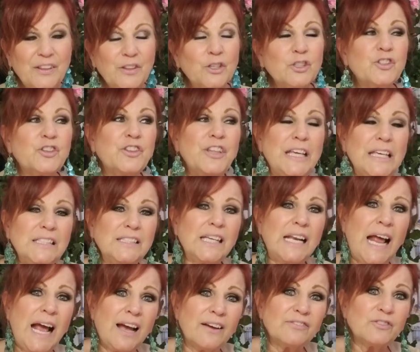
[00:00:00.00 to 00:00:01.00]
there's things
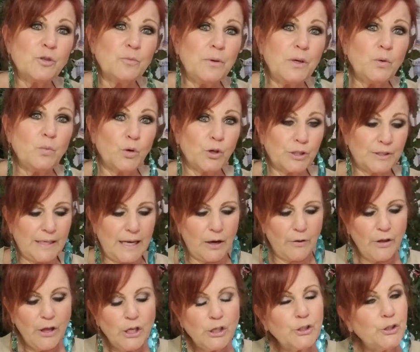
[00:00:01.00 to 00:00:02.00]
that have to be worked
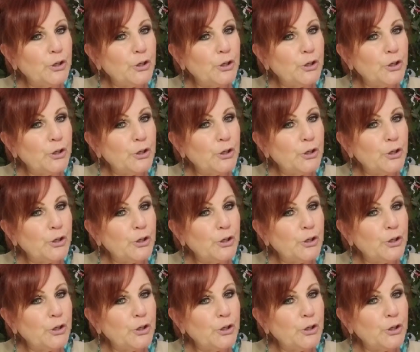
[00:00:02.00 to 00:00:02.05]
out.